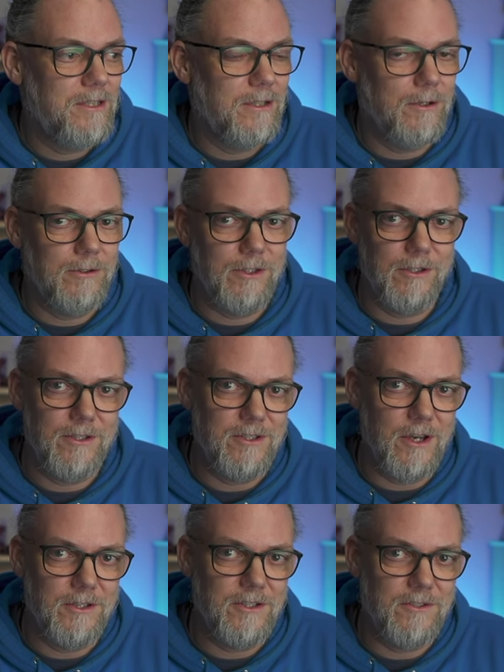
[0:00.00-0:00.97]
And I'll cook the
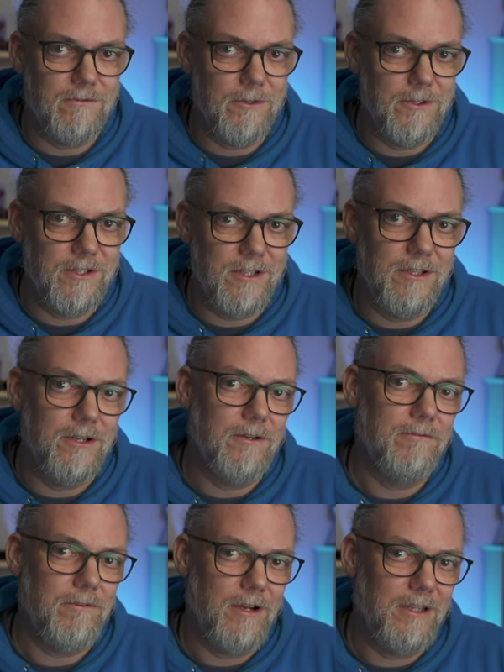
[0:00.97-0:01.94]
sausage first, and then I'll
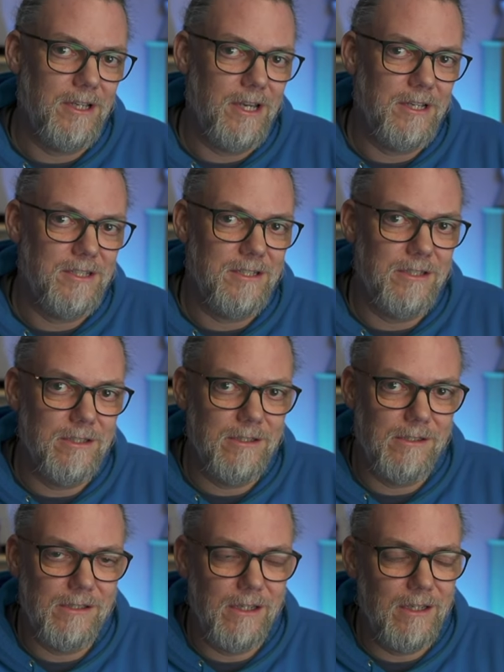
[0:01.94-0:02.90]
fry the eggs in
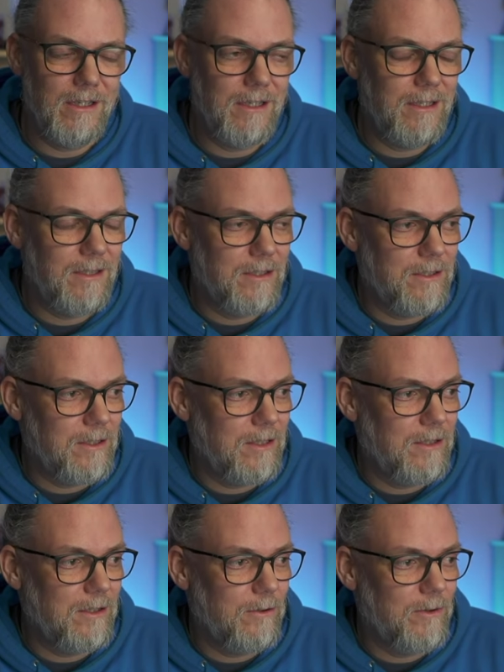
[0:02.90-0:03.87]
the in the
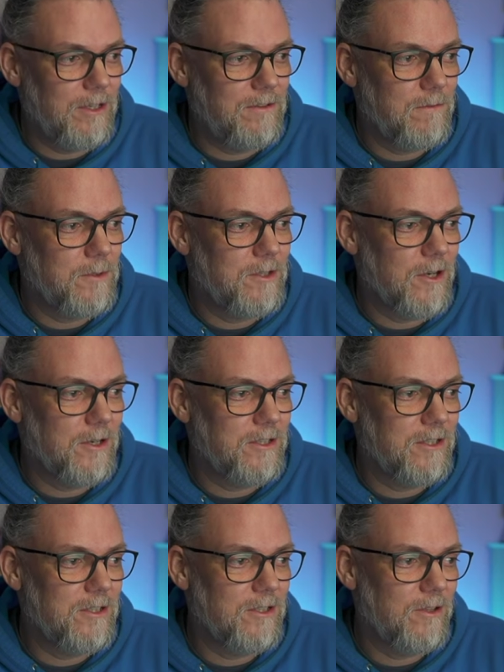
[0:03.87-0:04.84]
in the grease from the
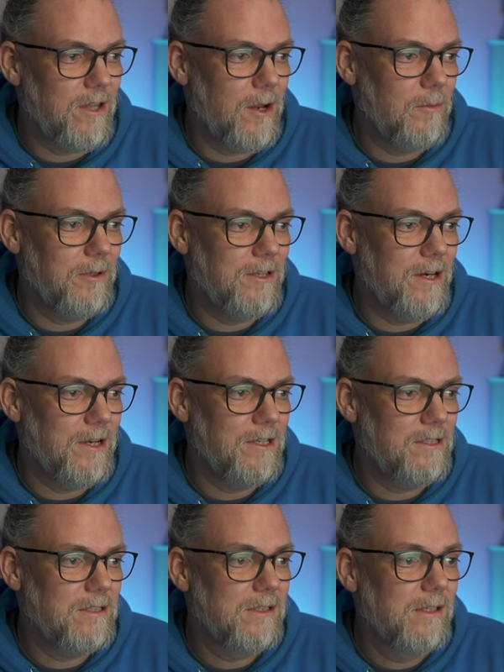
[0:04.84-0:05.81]
sausage. So that'll be
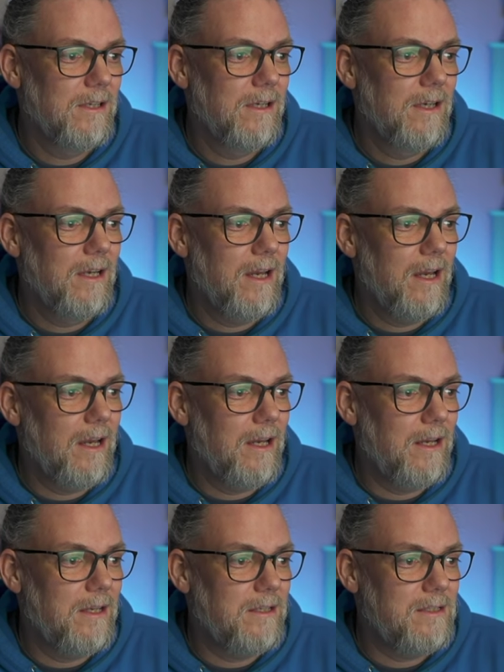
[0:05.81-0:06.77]
nice.
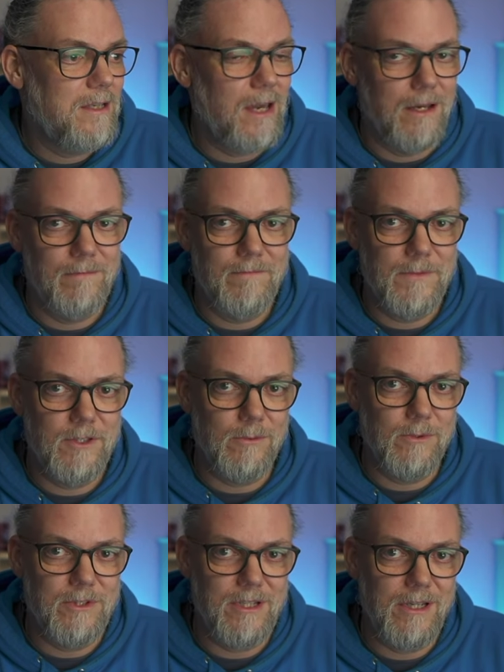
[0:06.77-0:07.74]
And yeah, so
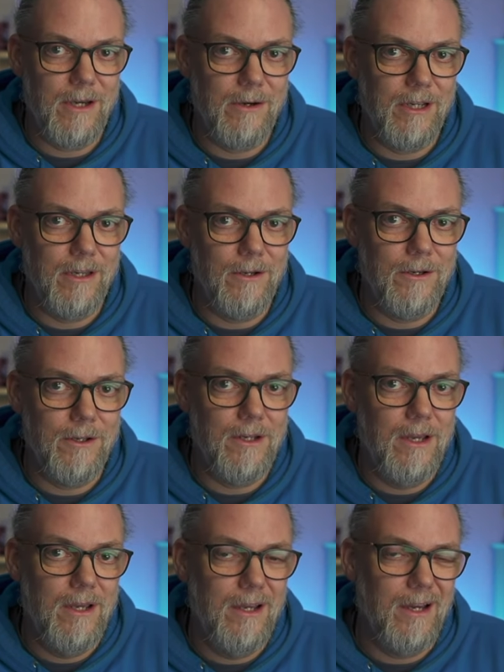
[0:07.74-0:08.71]
we'll see how I get on.
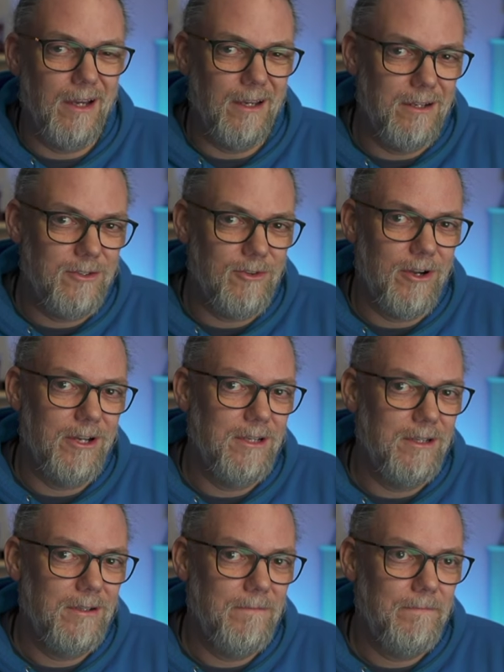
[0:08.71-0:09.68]
I'm gonna try
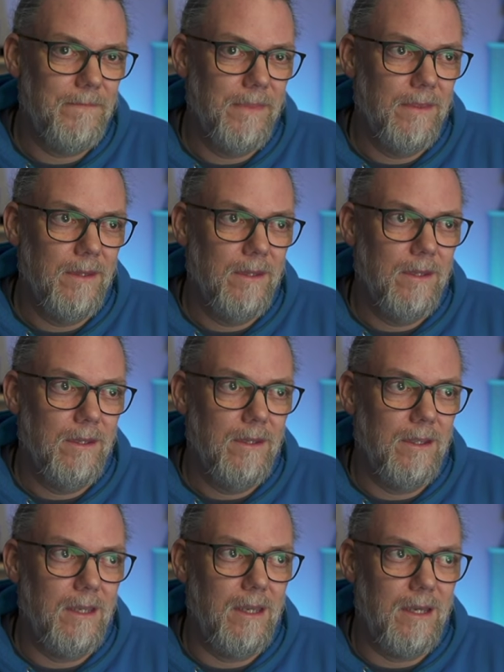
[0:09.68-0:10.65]
and
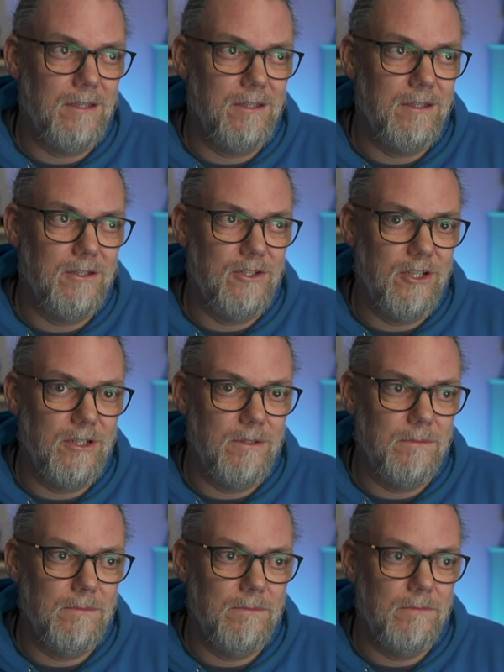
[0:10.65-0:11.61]
get to the
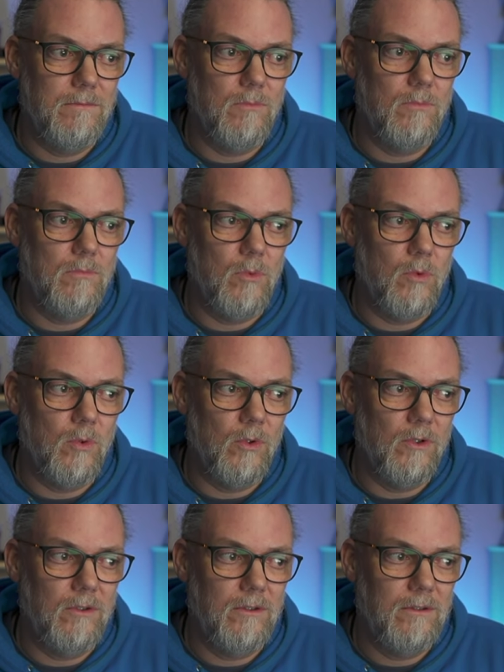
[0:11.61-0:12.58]
gym
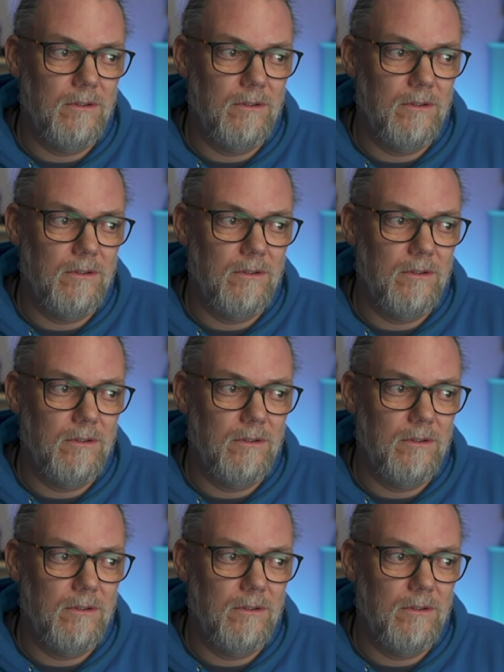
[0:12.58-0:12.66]
more.